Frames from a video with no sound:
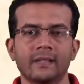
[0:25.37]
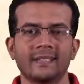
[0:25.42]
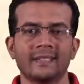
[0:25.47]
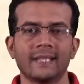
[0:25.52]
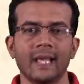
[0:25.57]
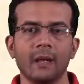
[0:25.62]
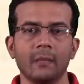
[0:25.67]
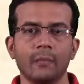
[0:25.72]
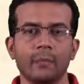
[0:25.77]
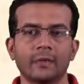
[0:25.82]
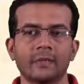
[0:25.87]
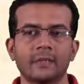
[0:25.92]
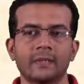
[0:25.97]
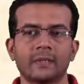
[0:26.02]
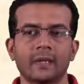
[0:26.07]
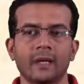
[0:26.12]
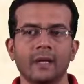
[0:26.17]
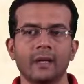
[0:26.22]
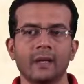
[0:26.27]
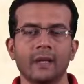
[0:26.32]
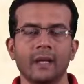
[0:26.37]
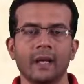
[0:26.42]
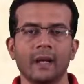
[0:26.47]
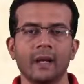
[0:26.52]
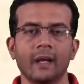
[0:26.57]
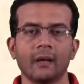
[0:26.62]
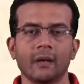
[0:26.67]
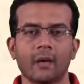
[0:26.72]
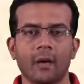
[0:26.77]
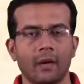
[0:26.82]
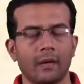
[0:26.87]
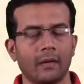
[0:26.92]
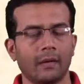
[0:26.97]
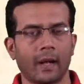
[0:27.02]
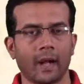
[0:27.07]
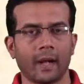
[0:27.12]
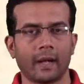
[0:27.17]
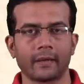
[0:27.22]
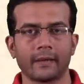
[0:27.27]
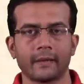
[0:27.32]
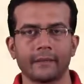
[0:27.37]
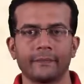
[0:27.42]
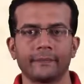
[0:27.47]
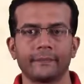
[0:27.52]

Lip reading: sell position in a contract.